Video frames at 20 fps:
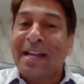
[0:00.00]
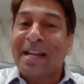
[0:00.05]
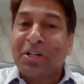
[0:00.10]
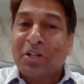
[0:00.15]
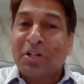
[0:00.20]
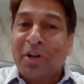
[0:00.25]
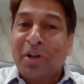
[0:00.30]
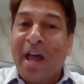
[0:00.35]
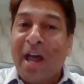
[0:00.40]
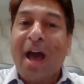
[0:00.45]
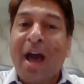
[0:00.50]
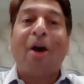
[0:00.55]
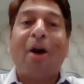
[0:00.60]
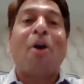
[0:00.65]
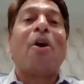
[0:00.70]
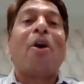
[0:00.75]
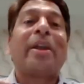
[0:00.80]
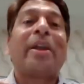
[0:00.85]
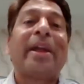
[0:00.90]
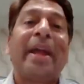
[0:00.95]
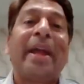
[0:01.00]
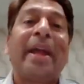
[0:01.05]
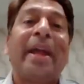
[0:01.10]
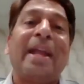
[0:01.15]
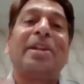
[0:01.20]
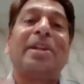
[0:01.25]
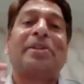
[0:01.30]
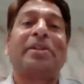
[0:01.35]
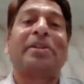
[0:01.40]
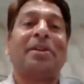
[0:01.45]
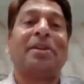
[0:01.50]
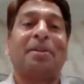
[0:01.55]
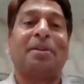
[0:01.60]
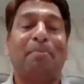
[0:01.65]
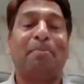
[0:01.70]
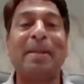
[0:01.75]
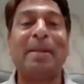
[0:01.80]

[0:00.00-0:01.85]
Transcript: intra or inter.